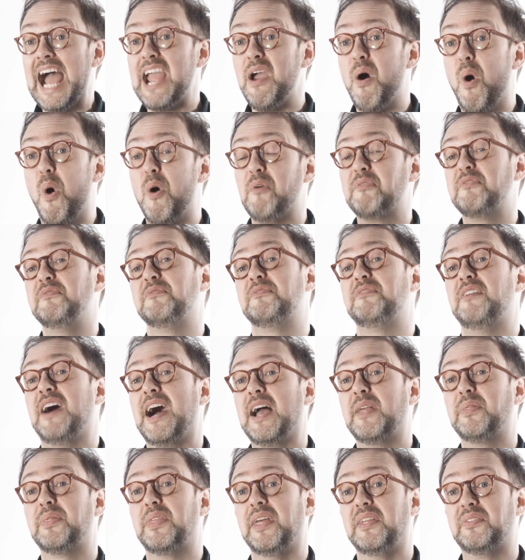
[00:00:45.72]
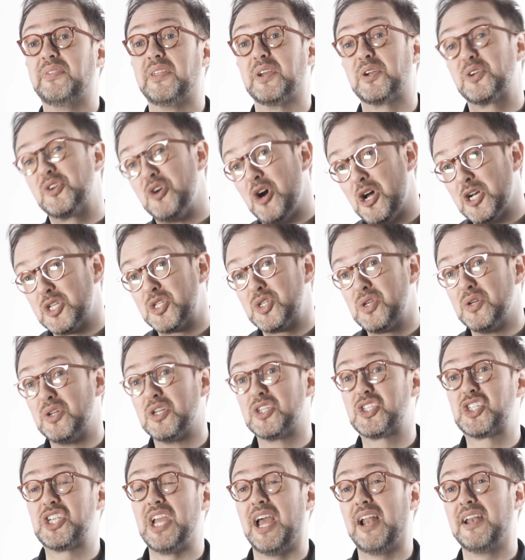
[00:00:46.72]
I often find that the cultural
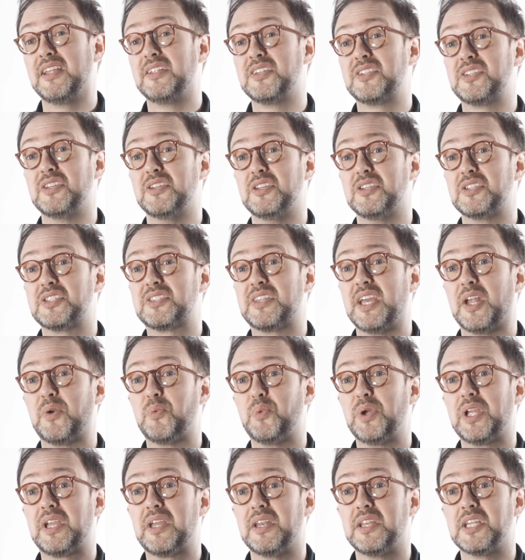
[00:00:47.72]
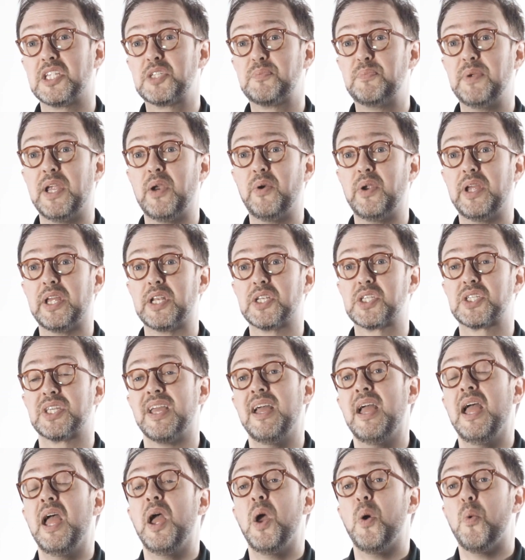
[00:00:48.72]
challenges that we can experience
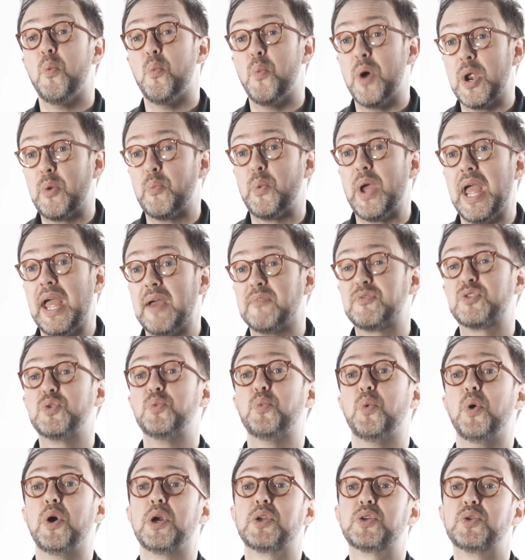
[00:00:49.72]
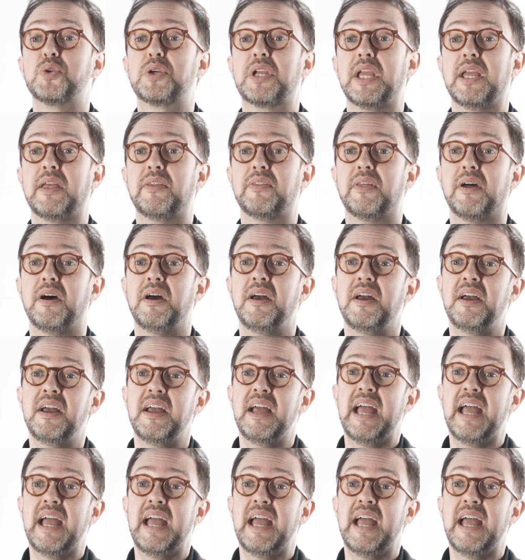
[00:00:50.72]
when we have to work together